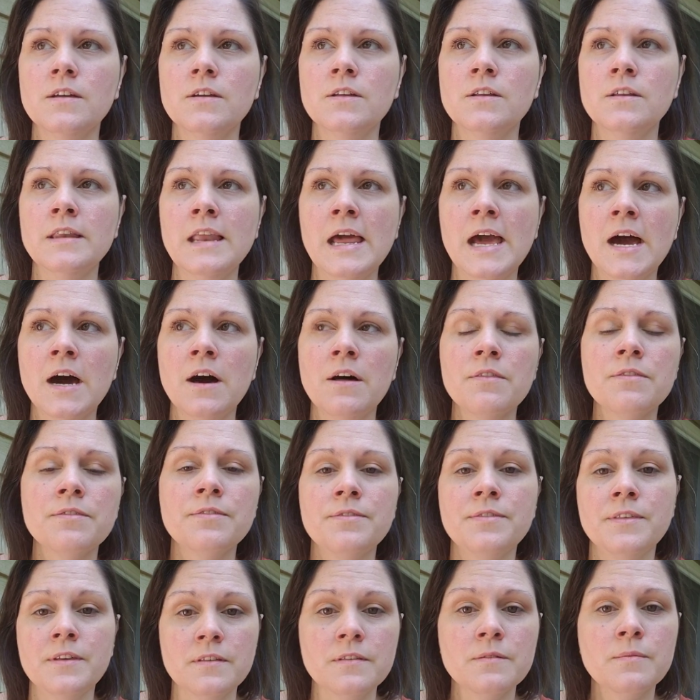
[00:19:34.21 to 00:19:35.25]
now,
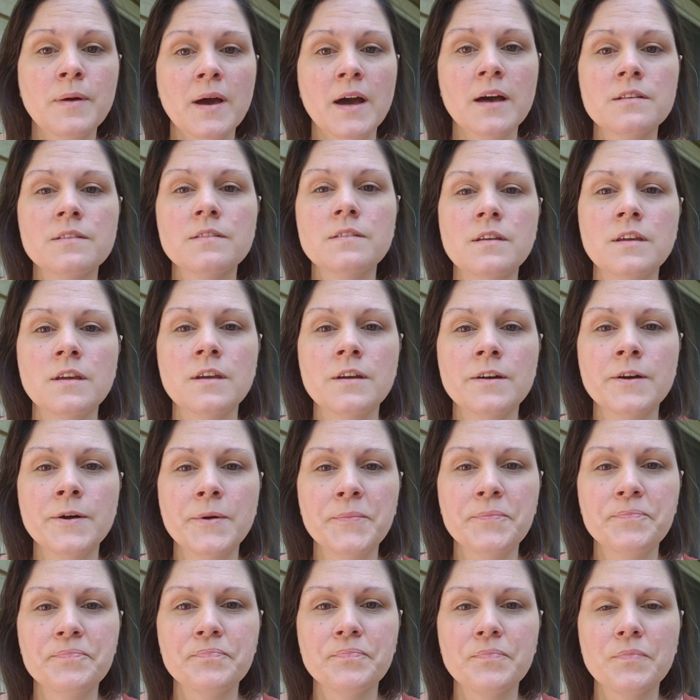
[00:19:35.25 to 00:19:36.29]
this past year,
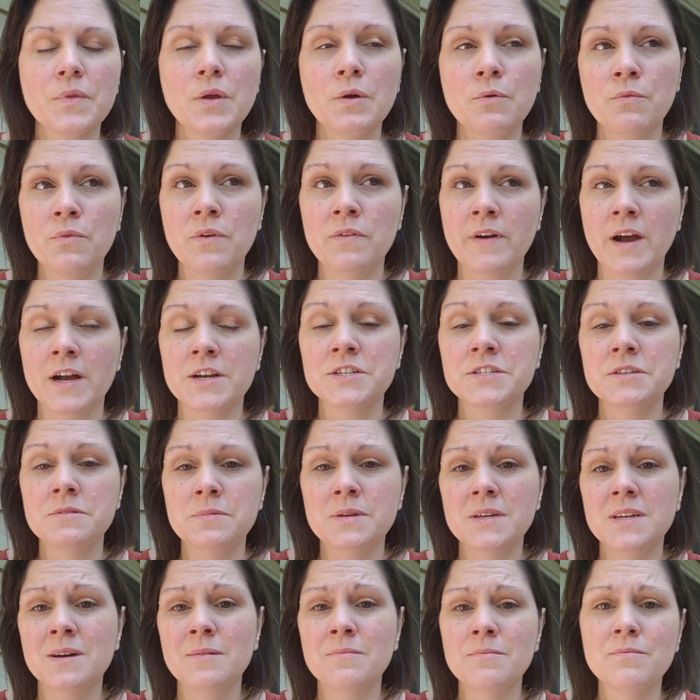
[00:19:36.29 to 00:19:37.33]
we've actually
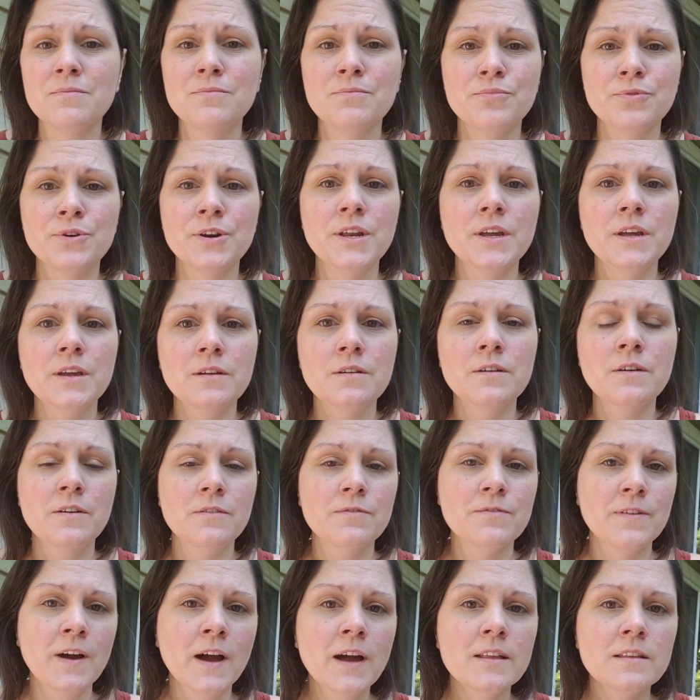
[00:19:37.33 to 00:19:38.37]
become pretty good
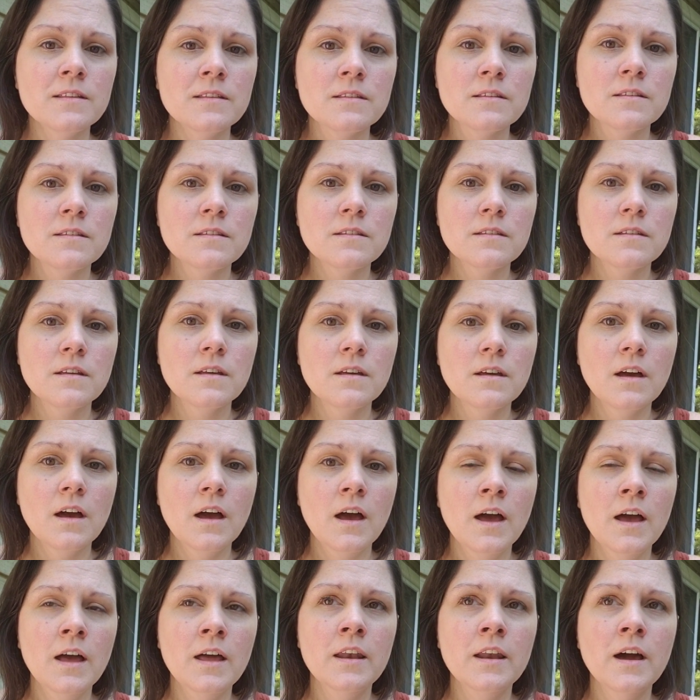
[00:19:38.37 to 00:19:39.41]
friends.
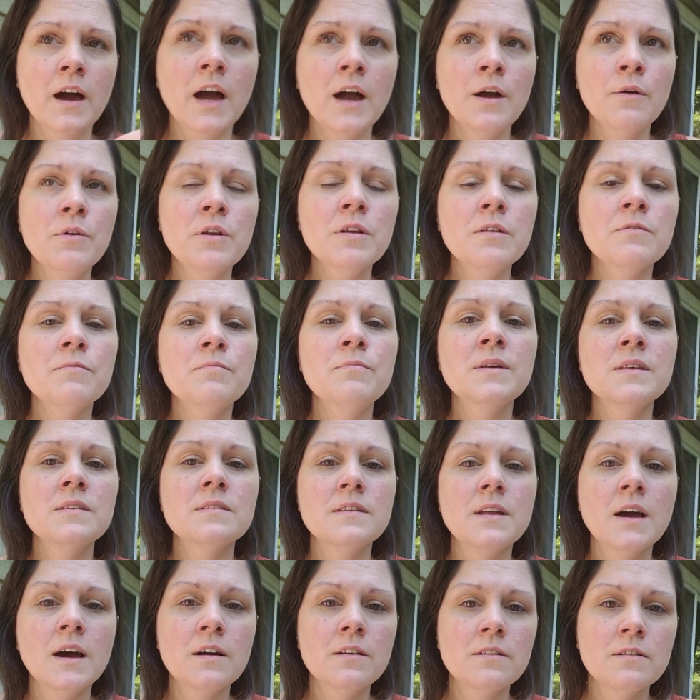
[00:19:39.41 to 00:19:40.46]
And I would have
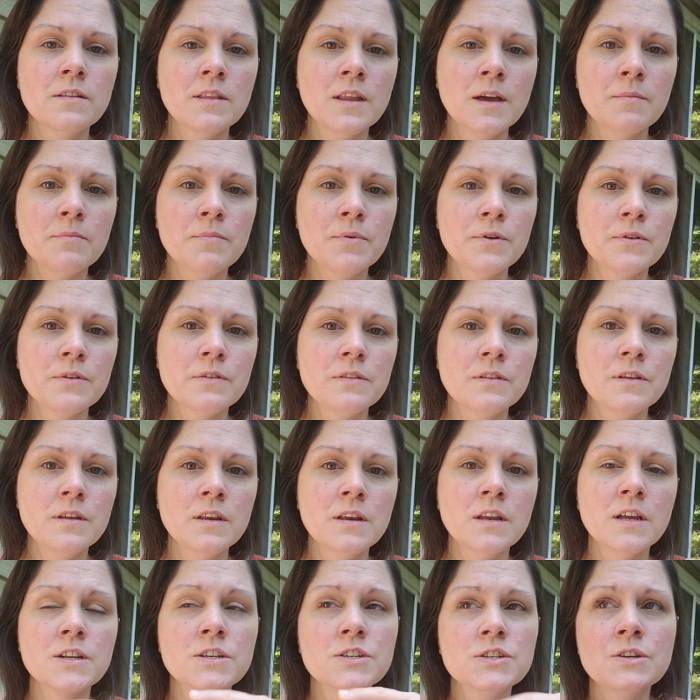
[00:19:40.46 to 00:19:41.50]
missed out on that
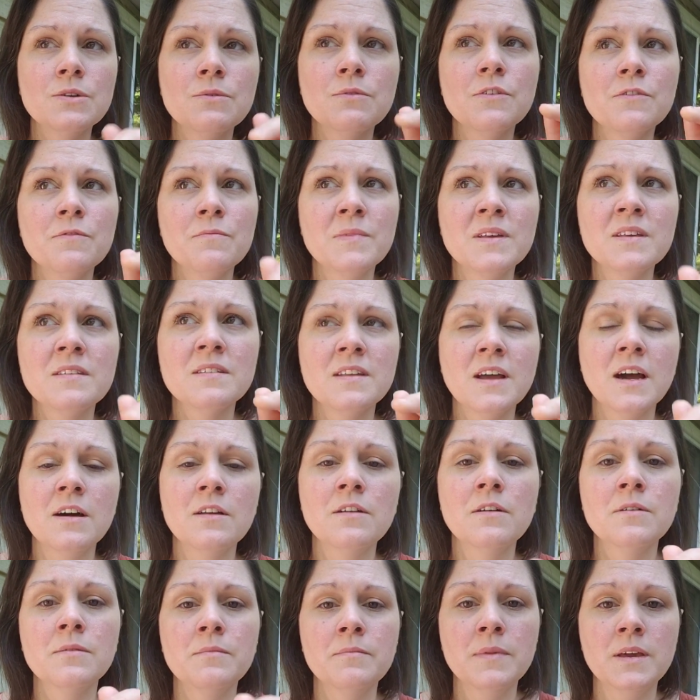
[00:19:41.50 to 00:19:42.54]
person, and she would have missed
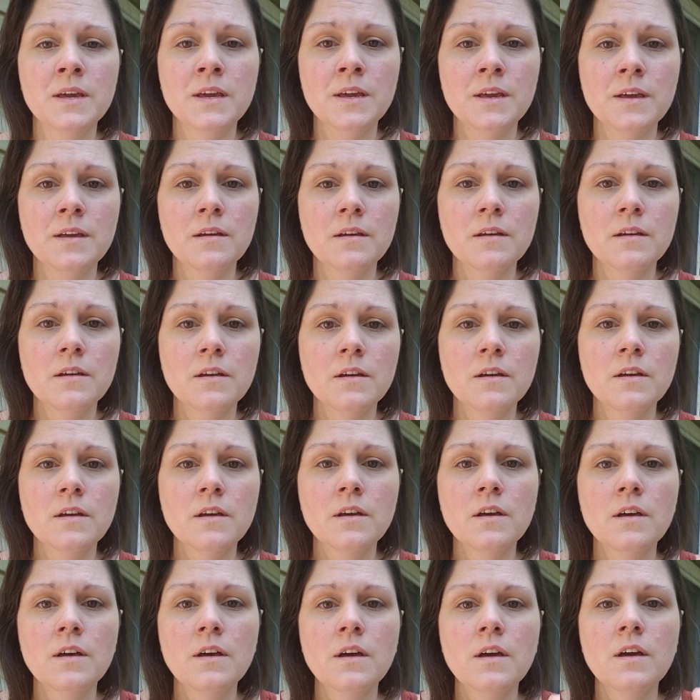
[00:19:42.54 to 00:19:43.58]
out on me
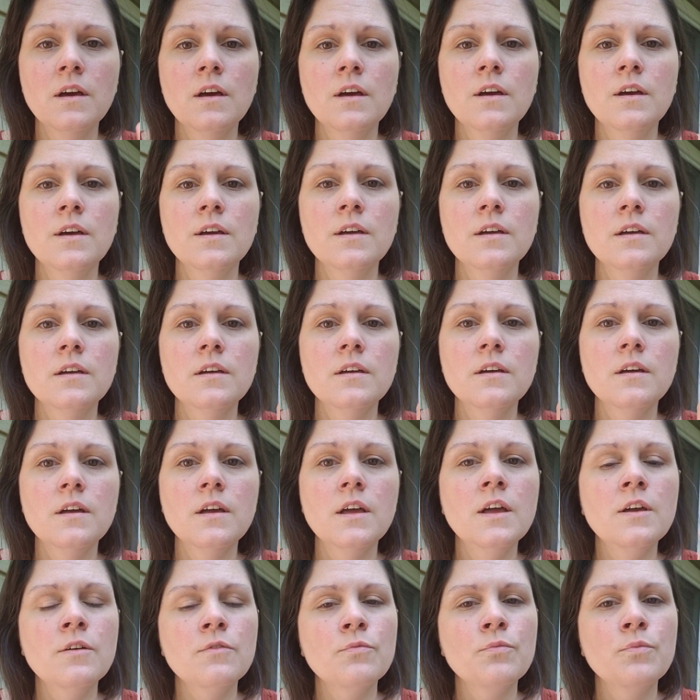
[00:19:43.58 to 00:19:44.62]

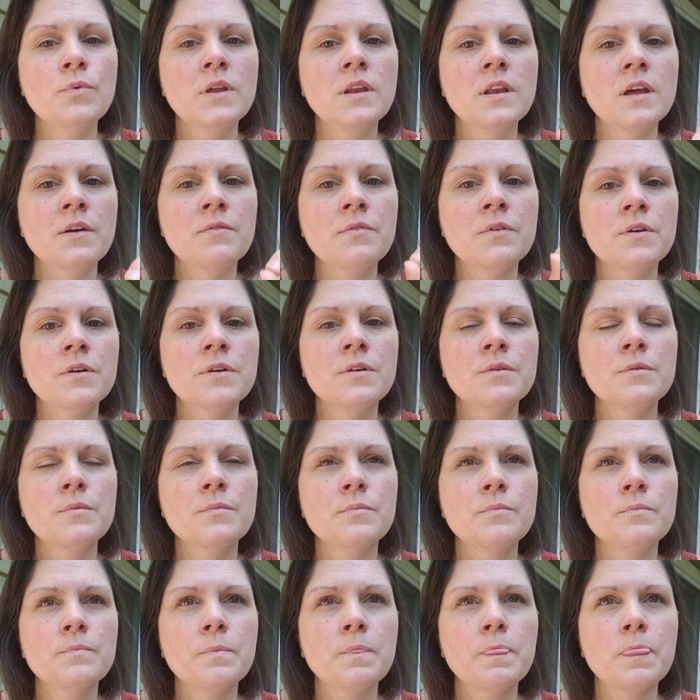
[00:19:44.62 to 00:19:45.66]
if we never
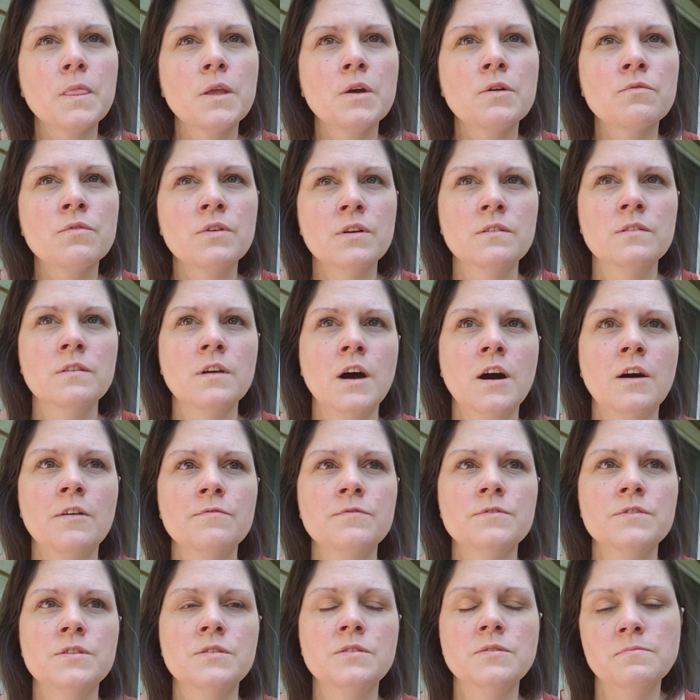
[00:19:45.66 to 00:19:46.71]

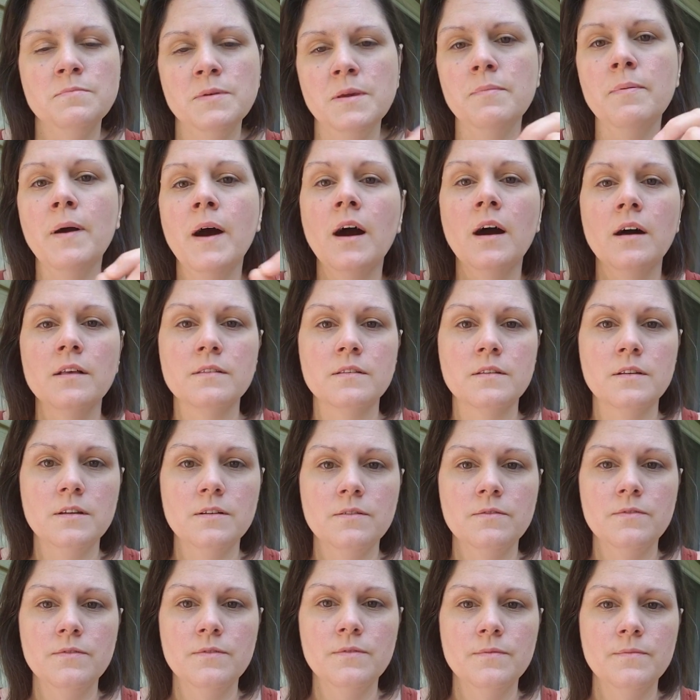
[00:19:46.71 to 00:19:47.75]
resolved to be positive,
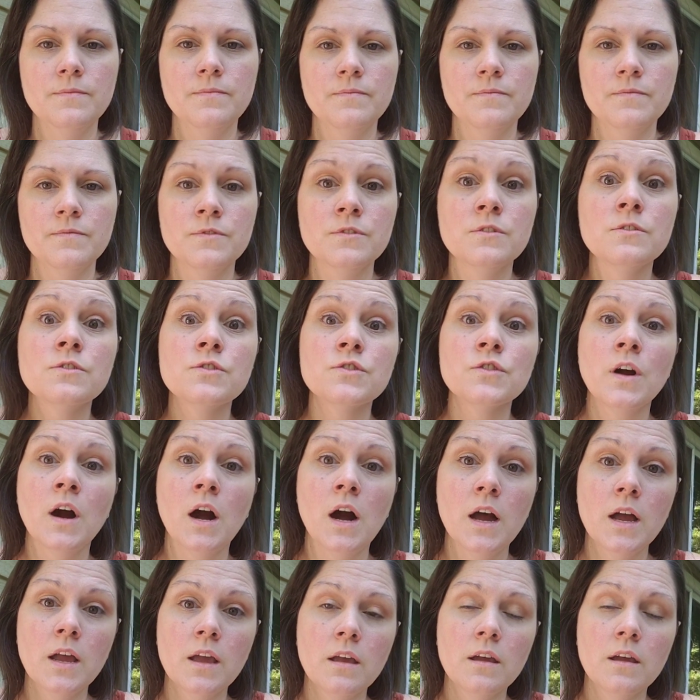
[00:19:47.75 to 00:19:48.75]
to try.